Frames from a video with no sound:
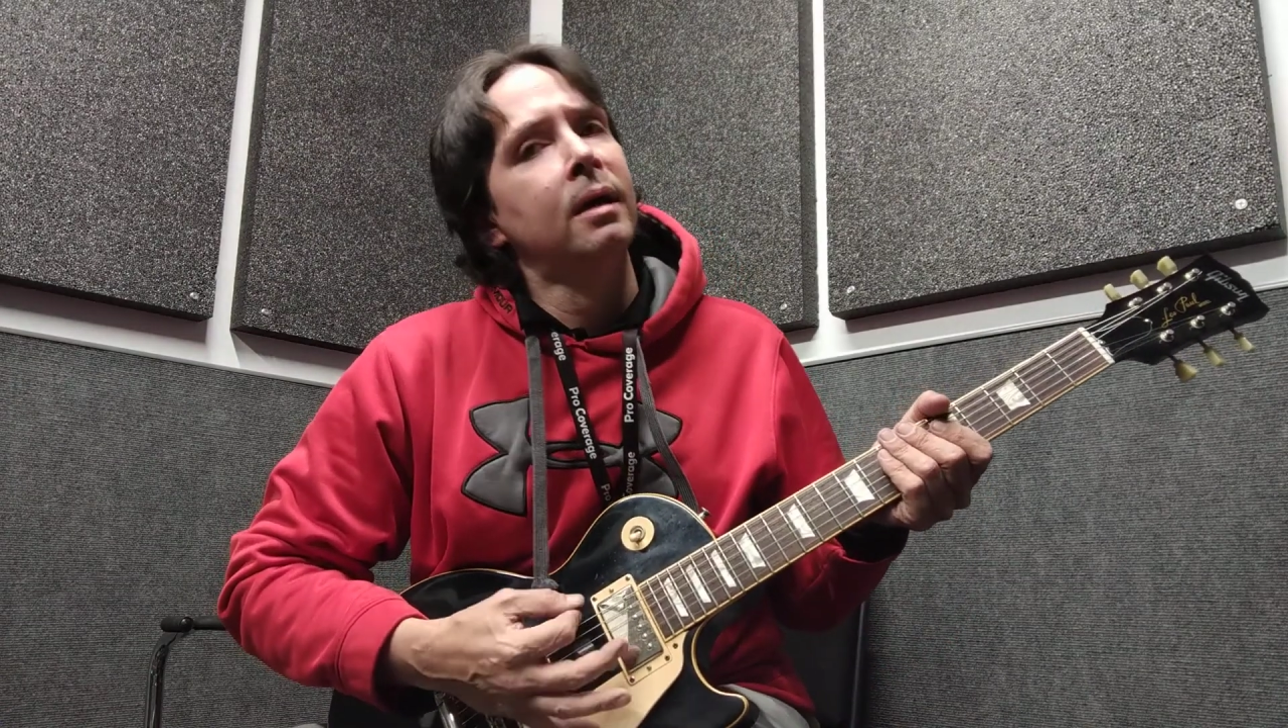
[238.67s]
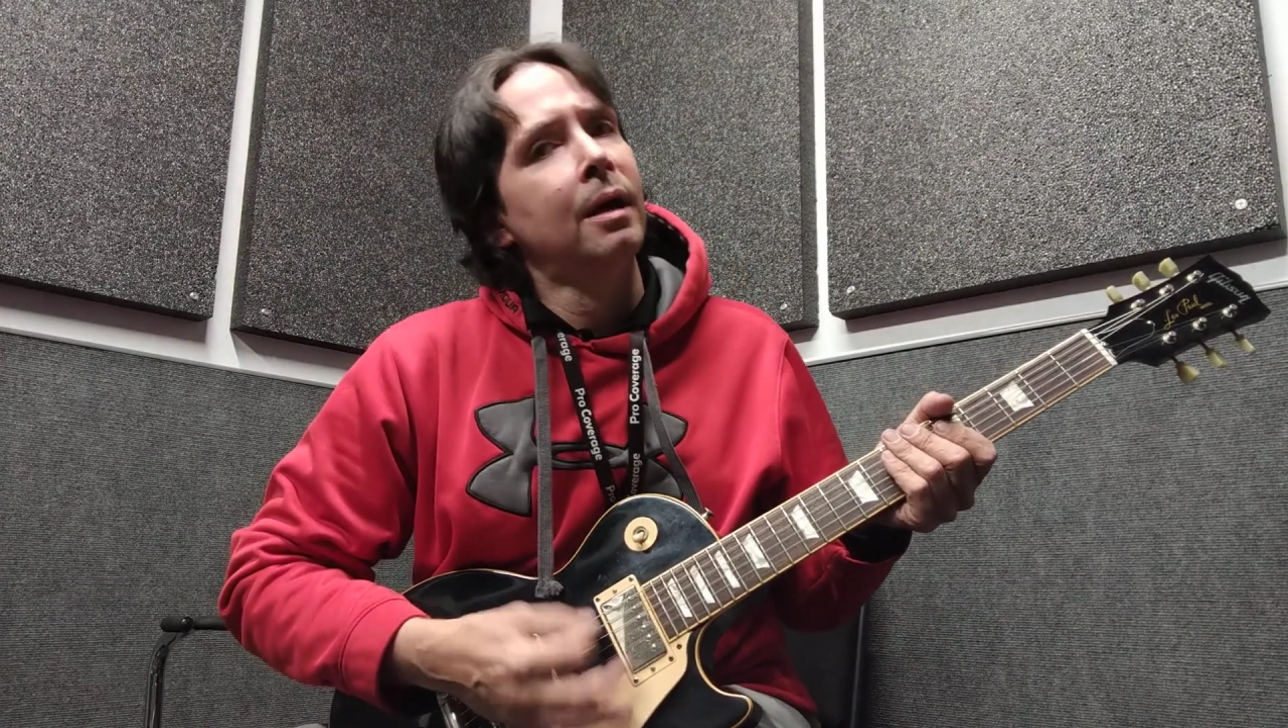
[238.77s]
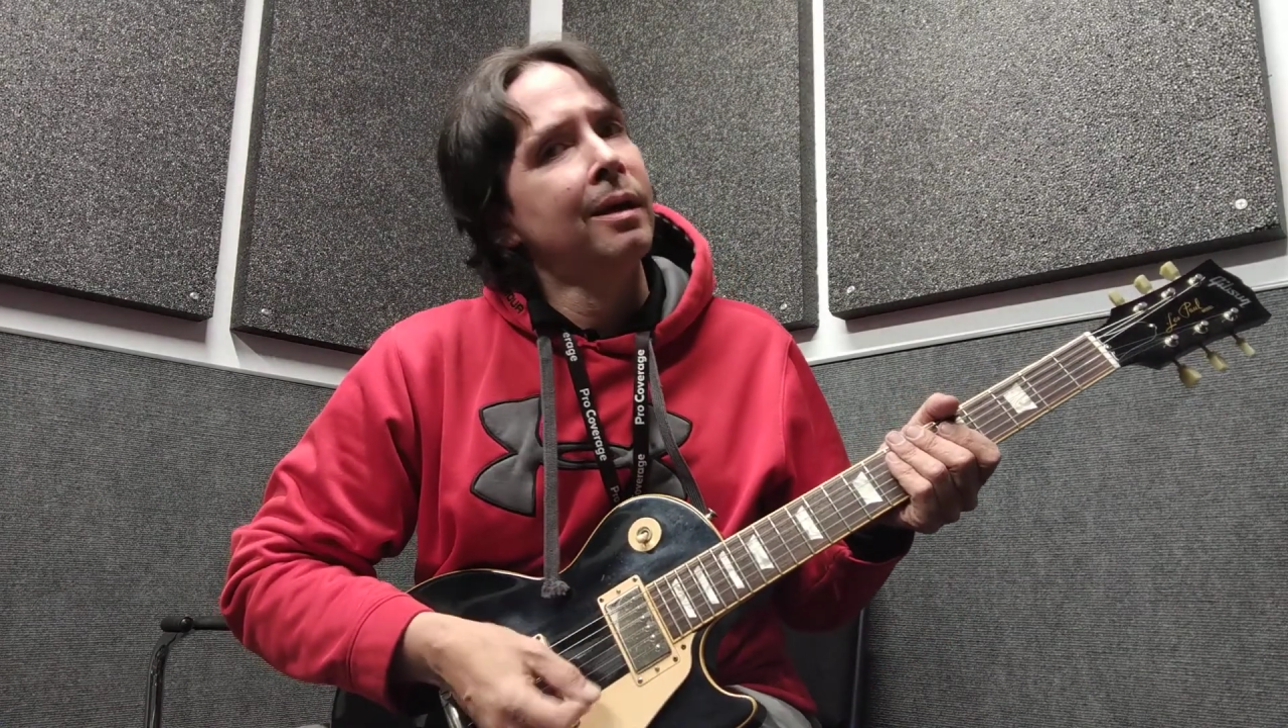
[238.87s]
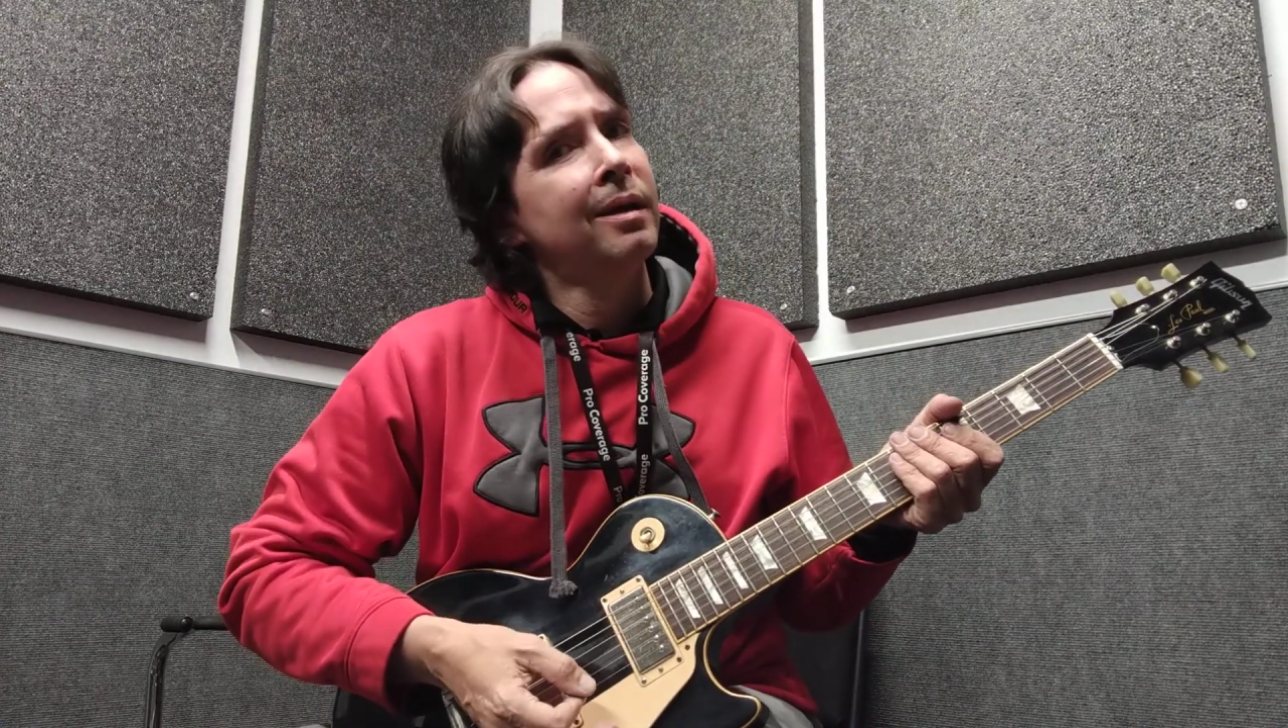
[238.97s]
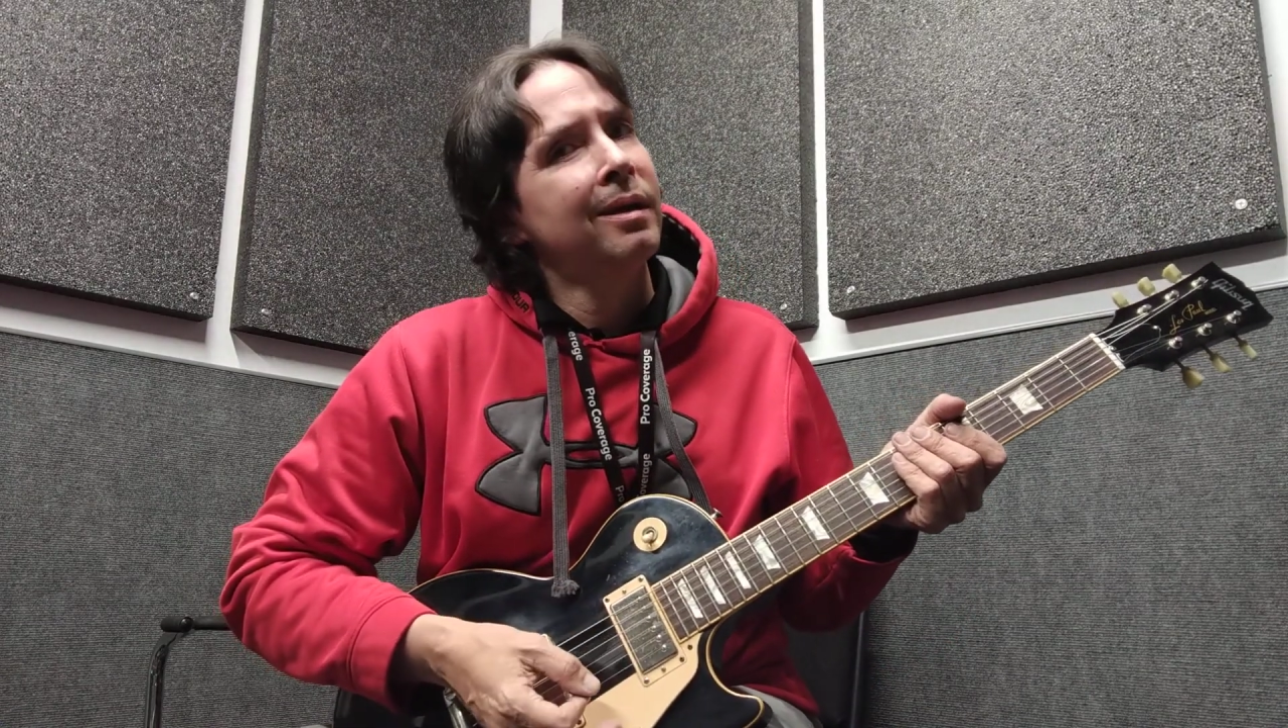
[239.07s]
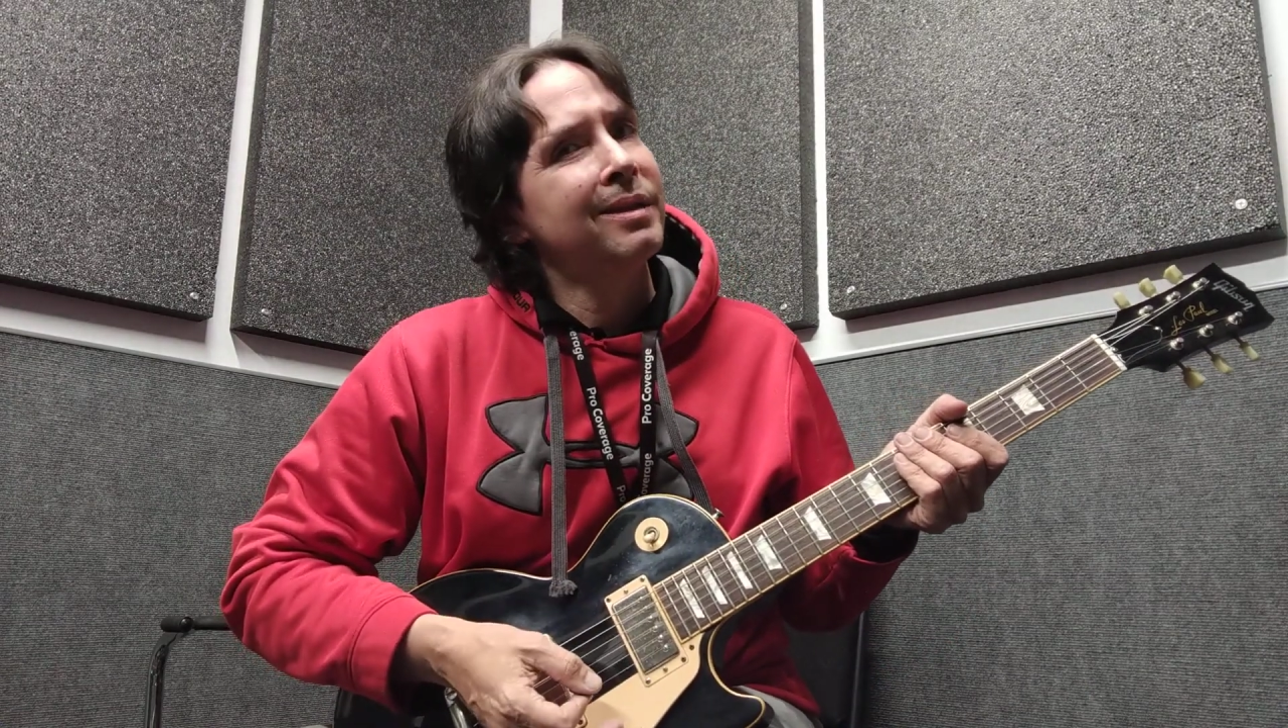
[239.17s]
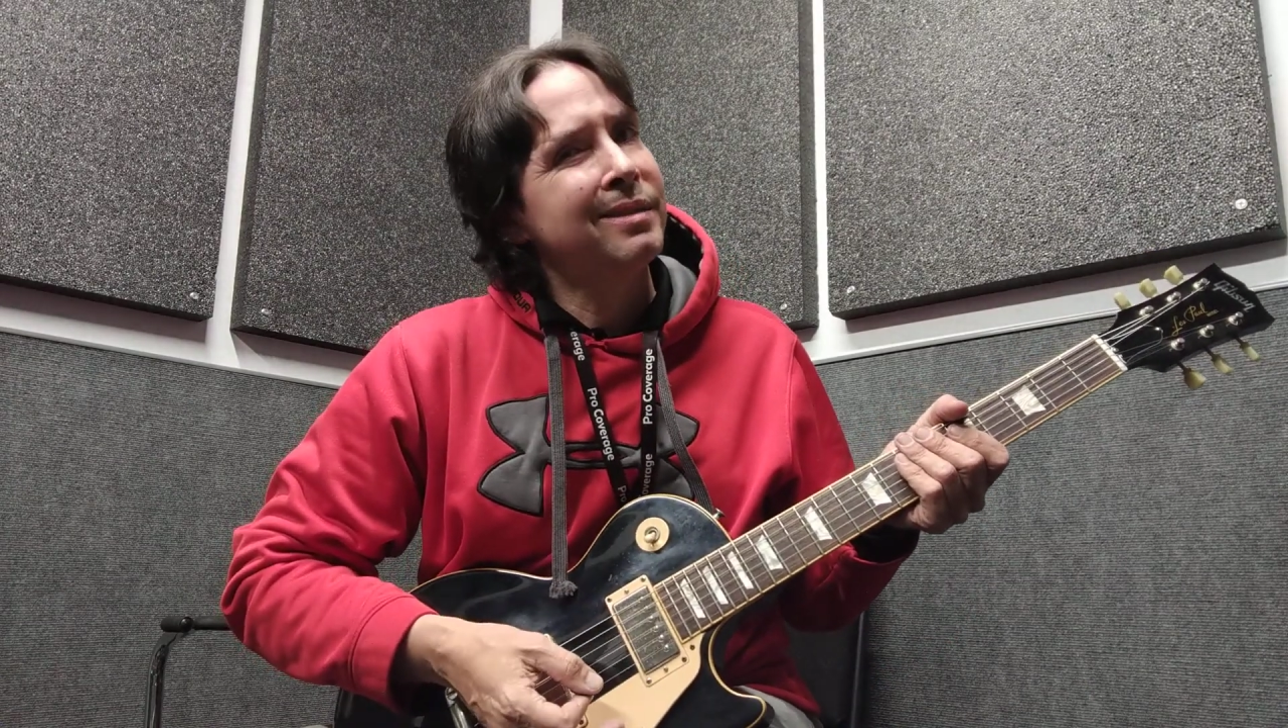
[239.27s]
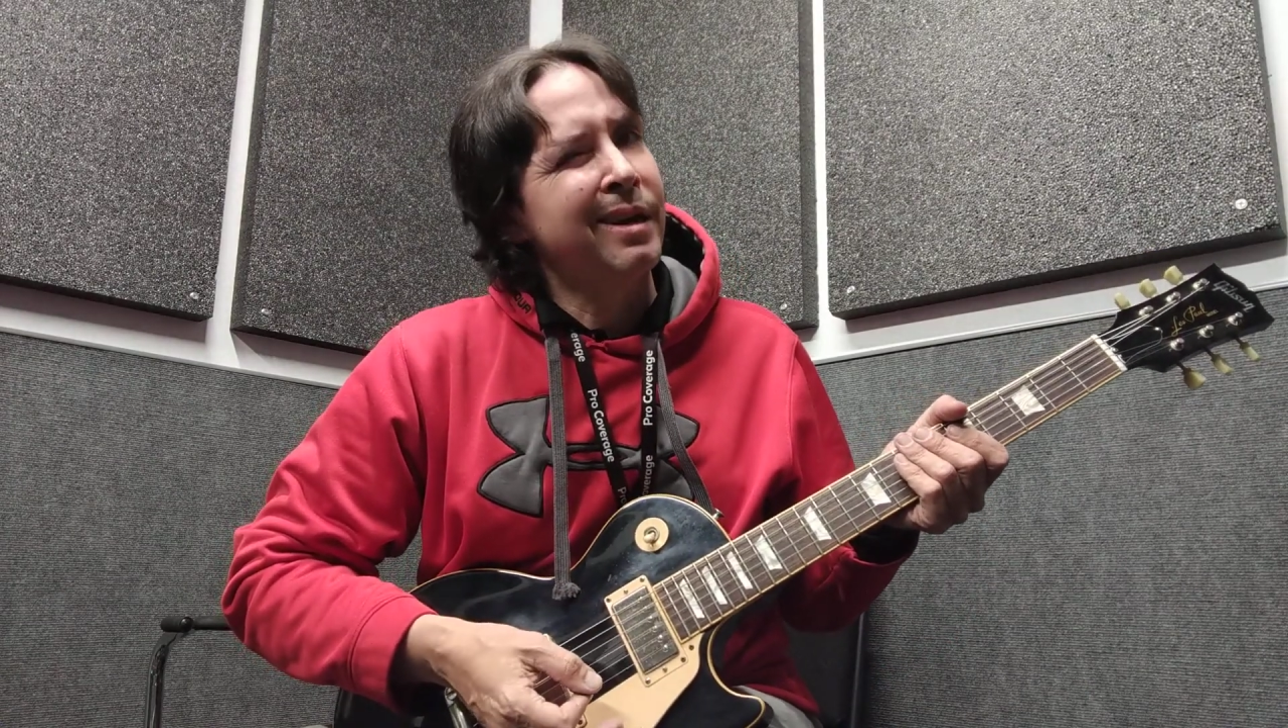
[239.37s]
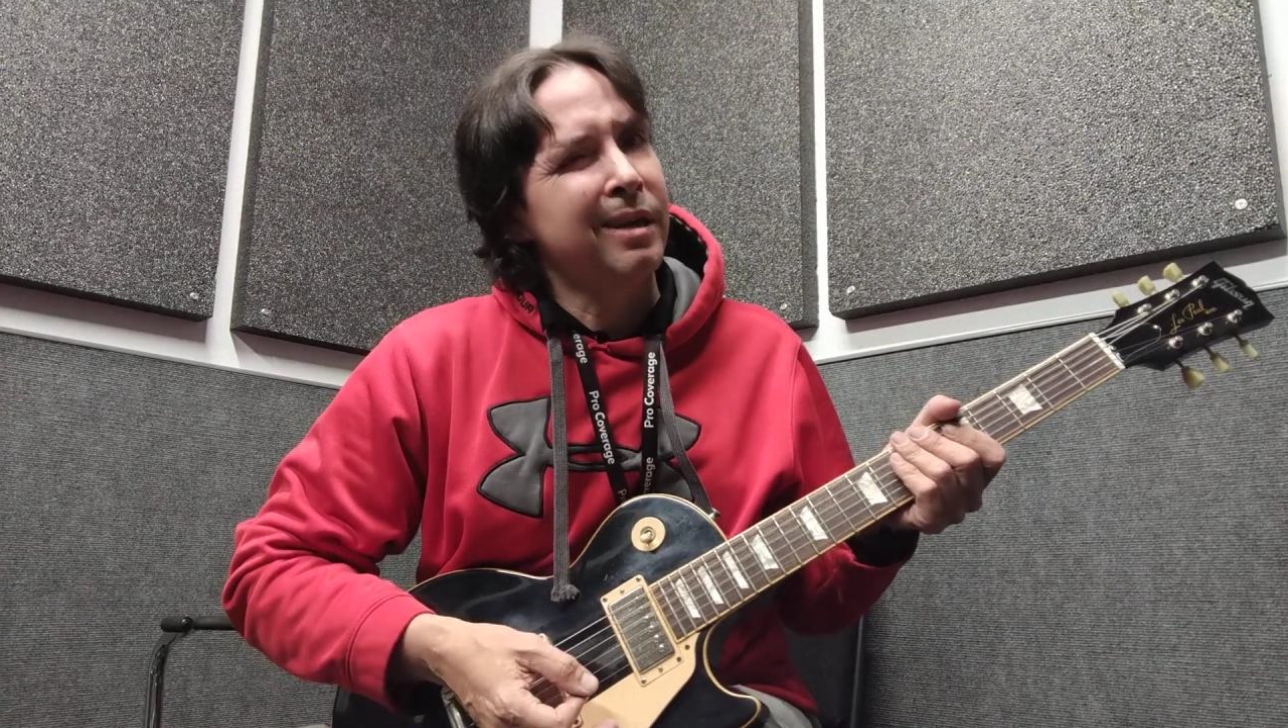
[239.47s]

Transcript: it's not